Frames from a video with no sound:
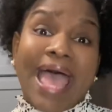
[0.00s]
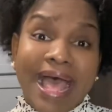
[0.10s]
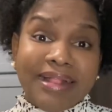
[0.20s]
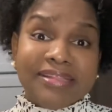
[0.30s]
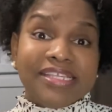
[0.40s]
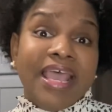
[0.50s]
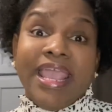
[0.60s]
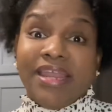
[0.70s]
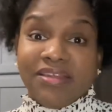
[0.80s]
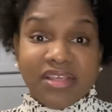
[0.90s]
else
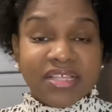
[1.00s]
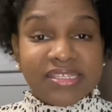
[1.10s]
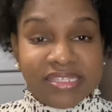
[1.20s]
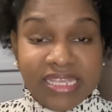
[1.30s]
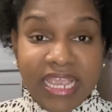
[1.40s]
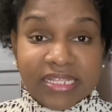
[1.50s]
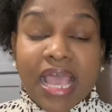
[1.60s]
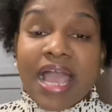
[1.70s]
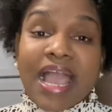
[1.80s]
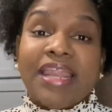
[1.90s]
in another
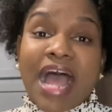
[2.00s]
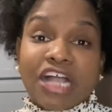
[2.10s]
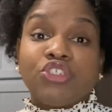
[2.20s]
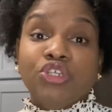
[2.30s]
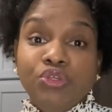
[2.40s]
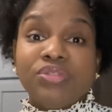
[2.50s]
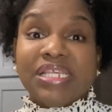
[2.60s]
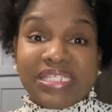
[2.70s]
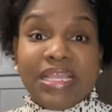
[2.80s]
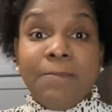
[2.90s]
state can actually use the
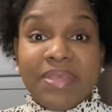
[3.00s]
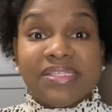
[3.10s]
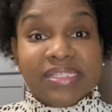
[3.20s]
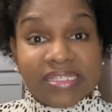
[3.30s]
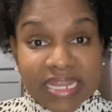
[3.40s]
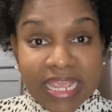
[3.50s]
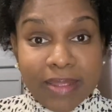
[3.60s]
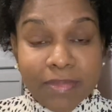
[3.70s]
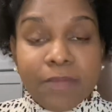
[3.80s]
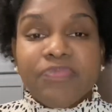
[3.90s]
same business
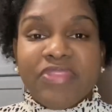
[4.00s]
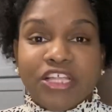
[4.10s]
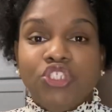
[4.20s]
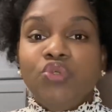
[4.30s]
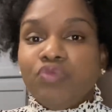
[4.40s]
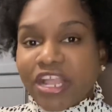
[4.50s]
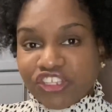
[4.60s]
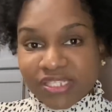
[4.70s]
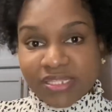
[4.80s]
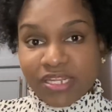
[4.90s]
name that you
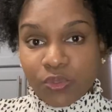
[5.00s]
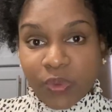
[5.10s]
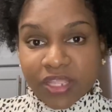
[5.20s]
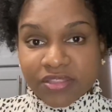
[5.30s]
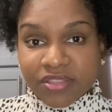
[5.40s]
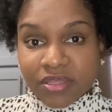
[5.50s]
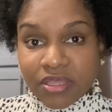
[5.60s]
registered it with.